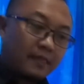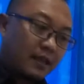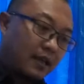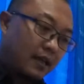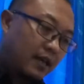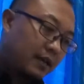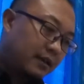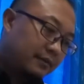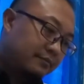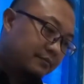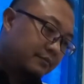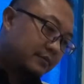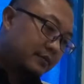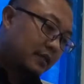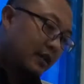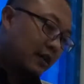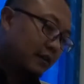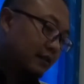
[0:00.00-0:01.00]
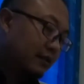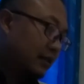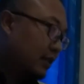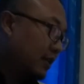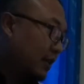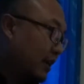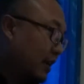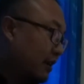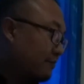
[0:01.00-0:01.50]
and
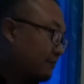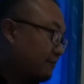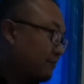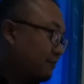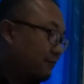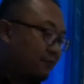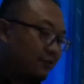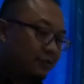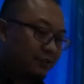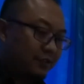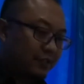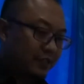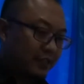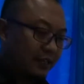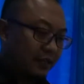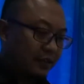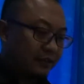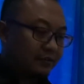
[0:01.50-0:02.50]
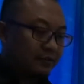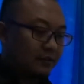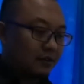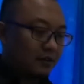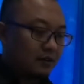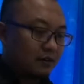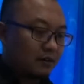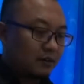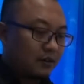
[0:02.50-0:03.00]
currently I'm focusing
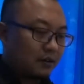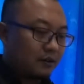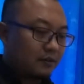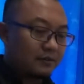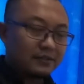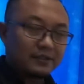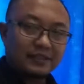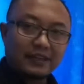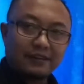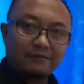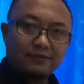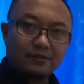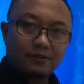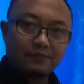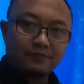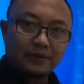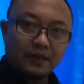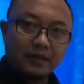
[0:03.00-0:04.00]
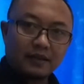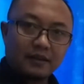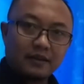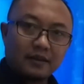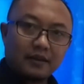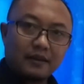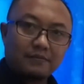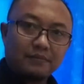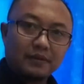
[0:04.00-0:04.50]
on developing
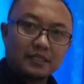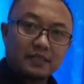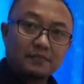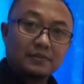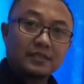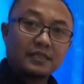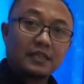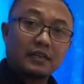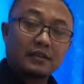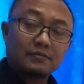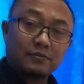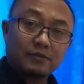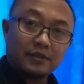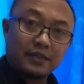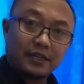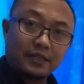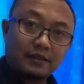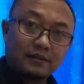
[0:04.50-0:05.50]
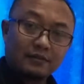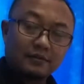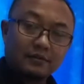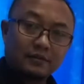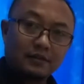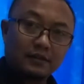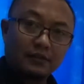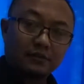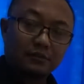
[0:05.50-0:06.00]
mathematical model
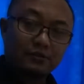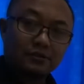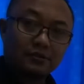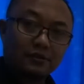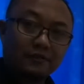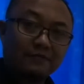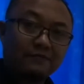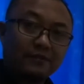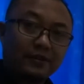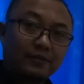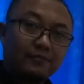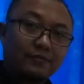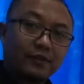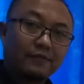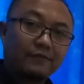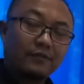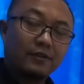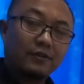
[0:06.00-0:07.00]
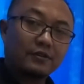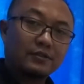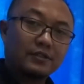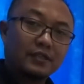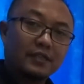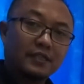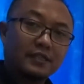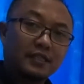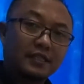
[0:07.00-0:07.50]
and also a framework for
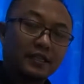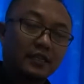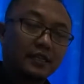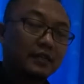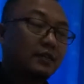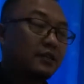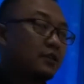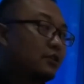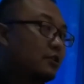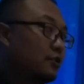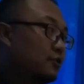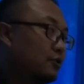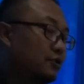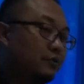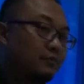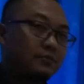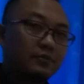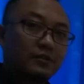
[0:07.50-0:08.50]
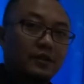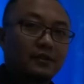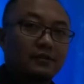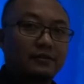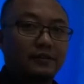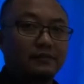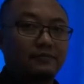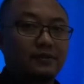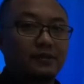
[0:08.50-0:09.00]
3DCE new product
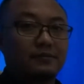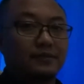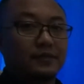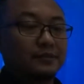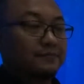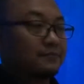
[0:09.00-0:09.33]
development.